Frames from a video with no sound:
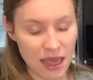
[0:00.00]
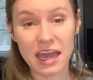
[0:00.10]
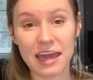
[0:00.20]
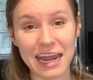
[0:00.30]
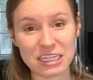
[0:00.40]

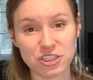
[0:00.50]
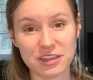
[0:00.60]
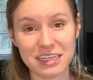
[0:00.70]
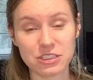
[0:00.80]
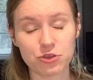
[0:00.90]
And actually,
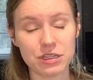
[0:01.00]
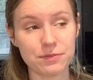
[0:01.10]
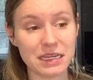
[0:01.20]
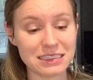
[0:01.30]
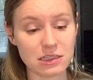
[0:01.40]
these green
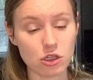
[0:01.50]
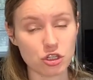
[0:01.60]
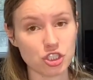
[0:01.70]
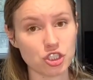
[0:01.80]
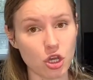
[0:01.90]
beans
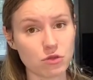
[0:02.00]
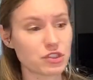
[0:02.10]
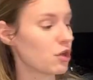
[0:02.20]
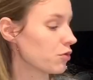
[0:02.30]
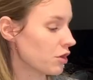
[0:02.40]
looked so
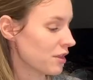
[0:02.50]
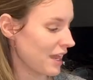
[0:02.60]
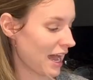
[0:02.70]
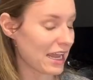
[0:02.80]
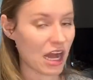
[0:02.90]
good
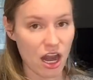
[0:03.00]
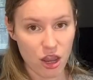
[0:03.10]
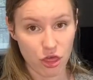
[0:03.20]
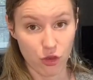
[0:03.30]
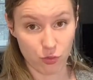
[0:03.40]
that I got
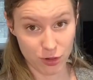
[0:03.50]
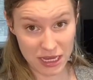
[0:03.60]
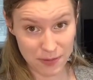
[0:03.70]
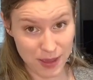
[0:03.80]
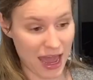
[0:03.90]

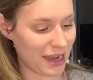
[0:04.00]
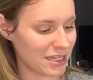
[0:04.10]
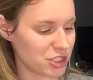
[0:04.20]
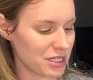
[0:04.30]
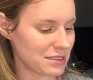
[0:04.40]
3
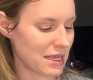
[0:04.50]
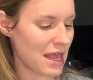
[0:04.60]
packages.